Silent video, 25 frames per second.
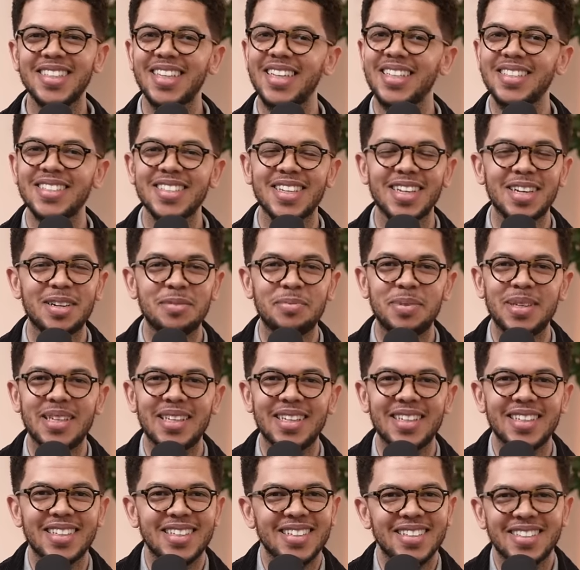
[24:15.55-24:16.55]
it's going to
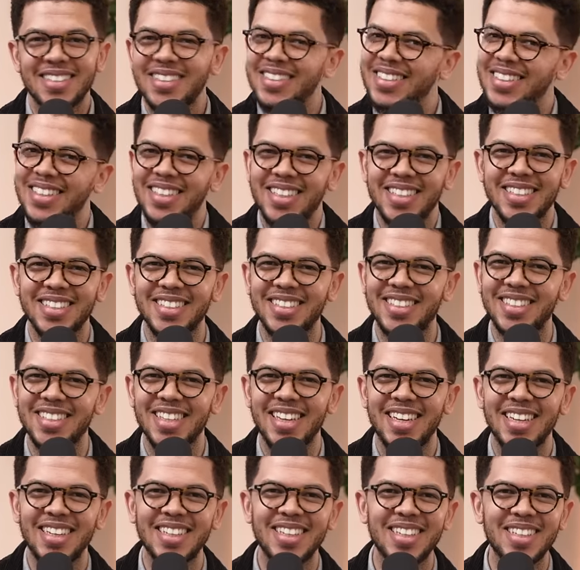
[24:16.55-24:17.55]
be
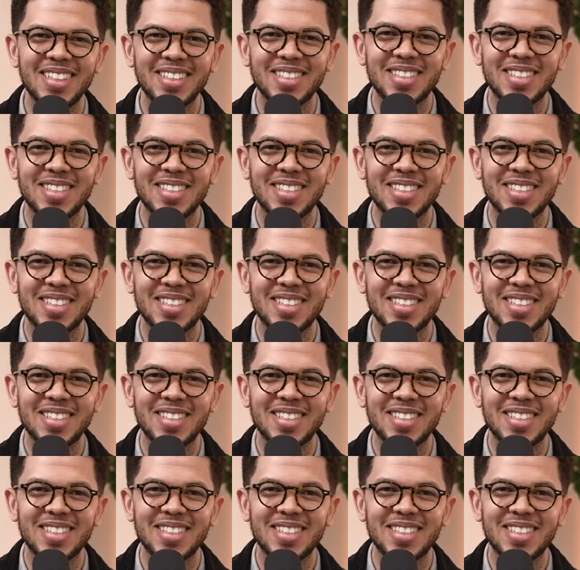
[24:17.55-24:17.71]
tough.